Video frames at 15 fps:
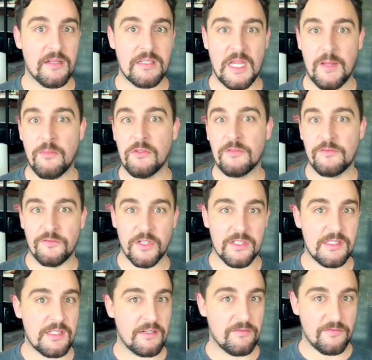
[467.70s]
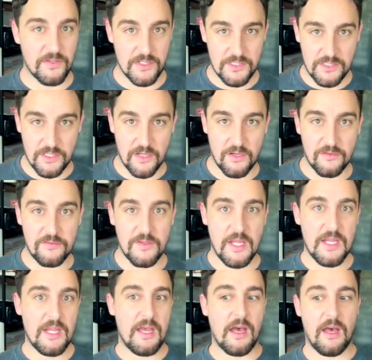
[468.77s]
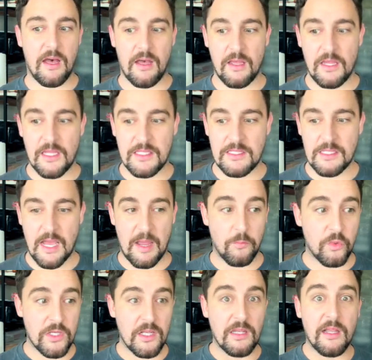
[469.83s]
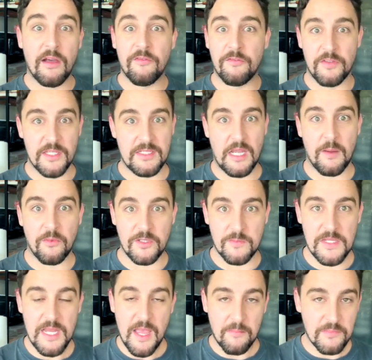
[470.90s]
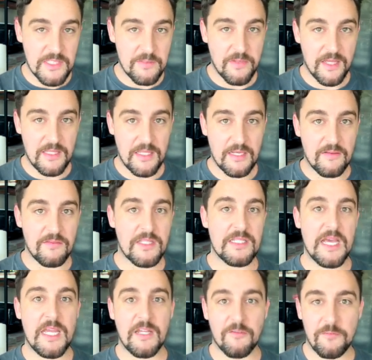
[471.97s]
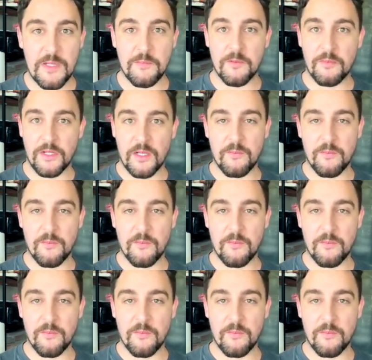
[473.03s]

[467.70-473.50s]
table, first in, first serve. I would love for the table to be empty by the end of the day if people bring a